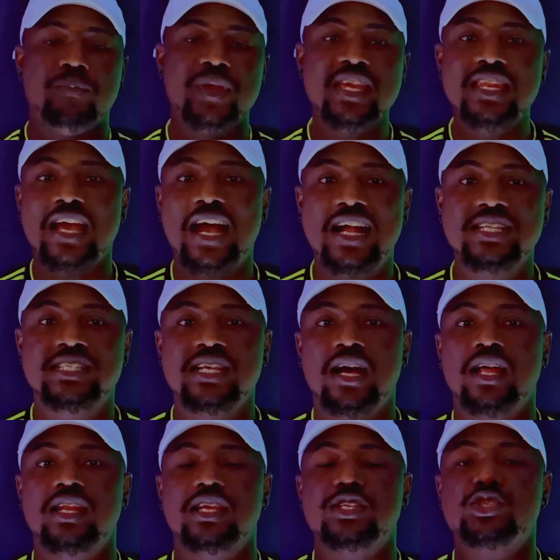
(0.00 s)
Being
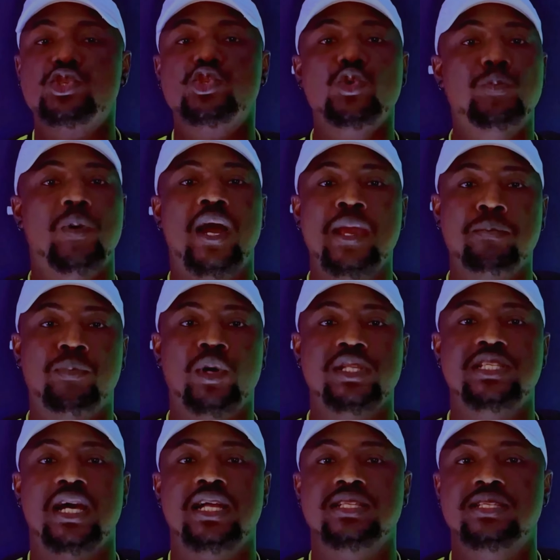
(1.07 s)
agile is super
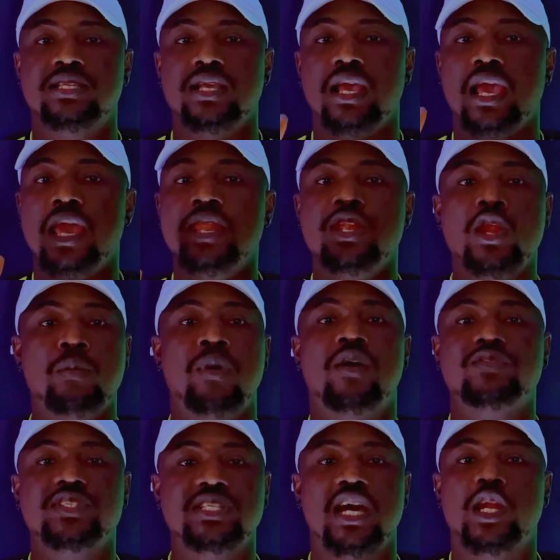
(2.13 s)
important. A number
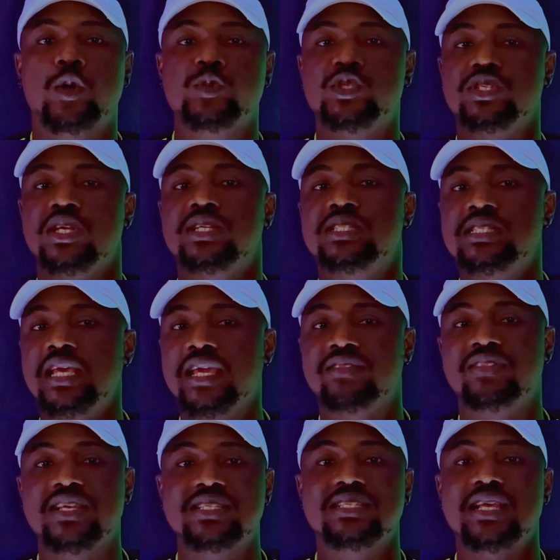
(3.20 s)
of startups do not
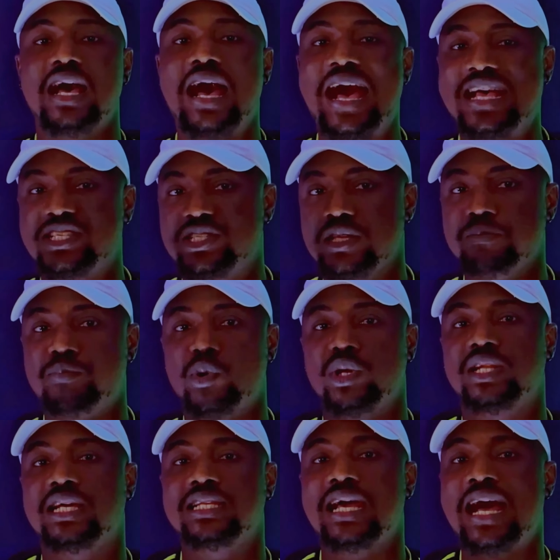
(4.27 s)
take this as
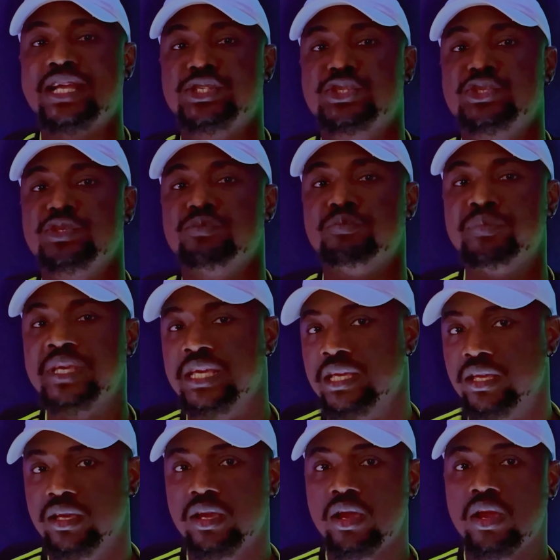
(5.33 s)
important as should
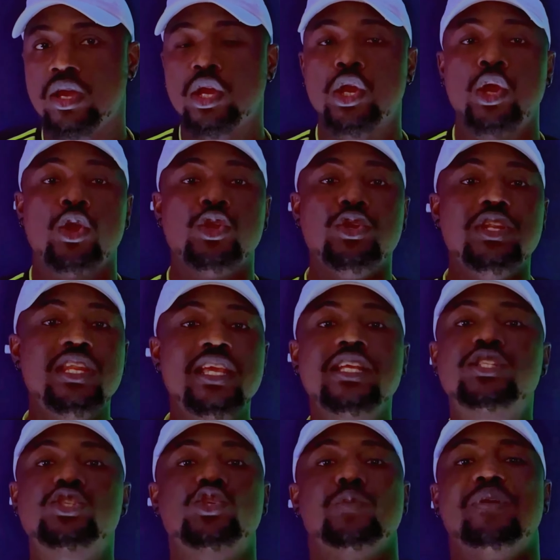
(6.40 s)
be. You
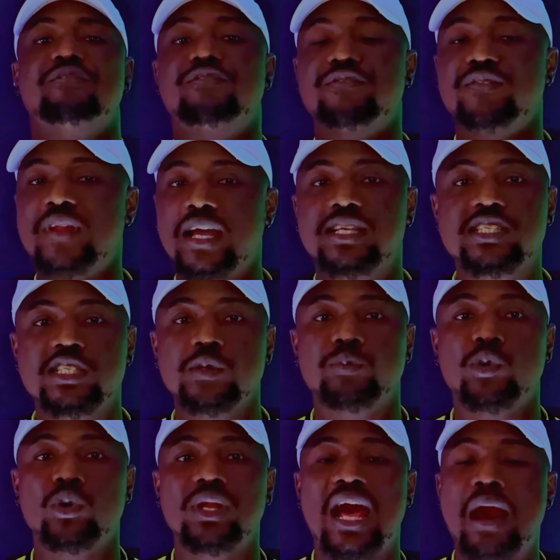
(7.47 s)
need to be
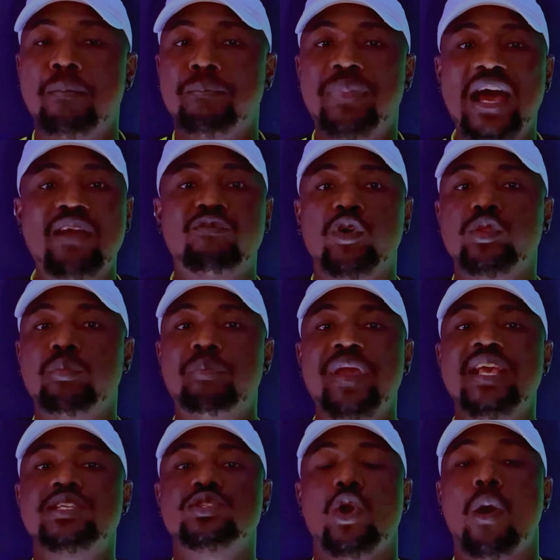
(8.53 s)
flexible and pivot
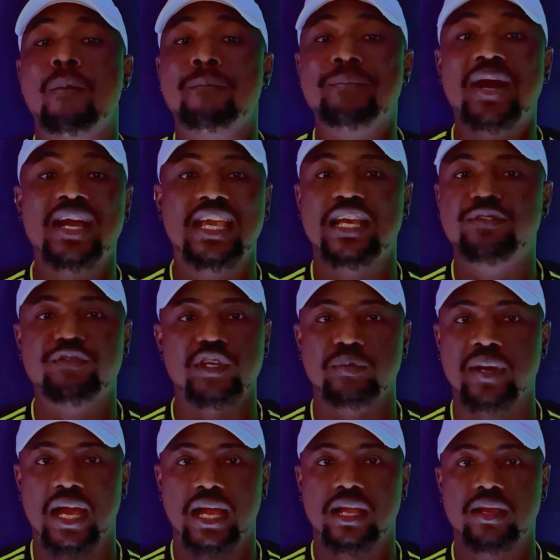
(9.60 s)
based on market
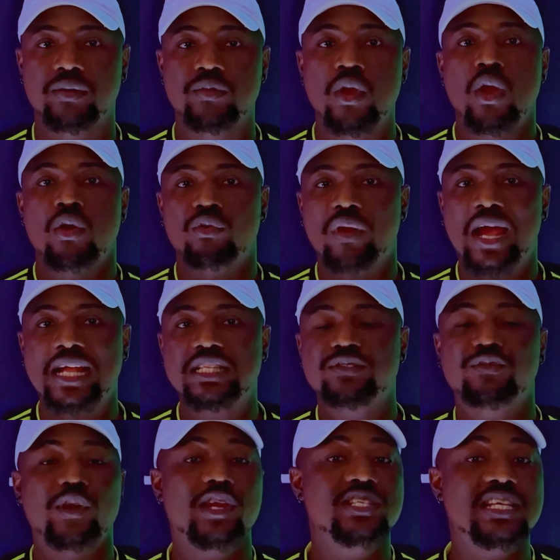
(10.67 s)
feedback, right?
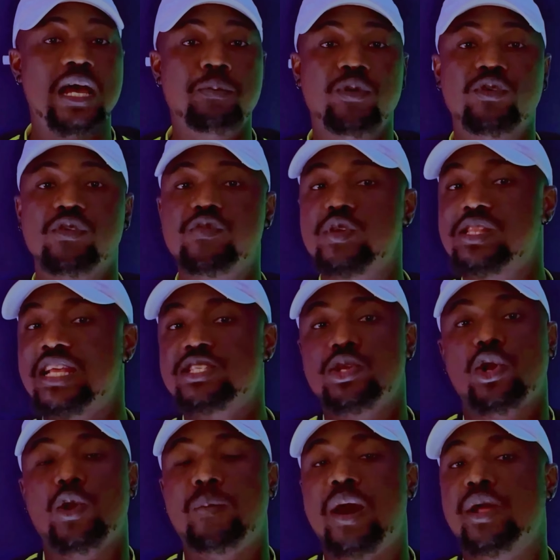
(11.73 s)
For example, let's
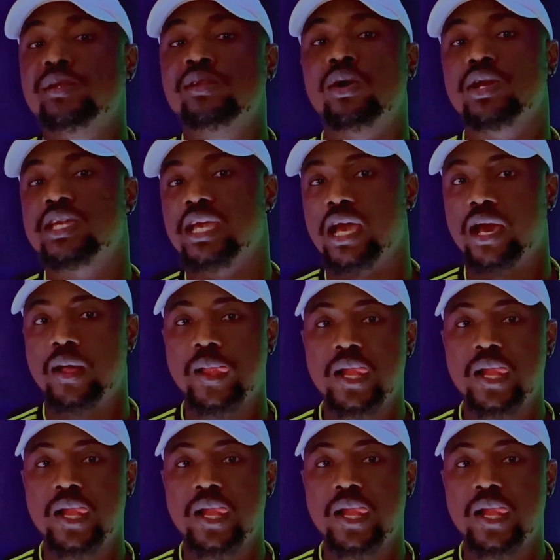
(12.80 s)
talk about Nokia.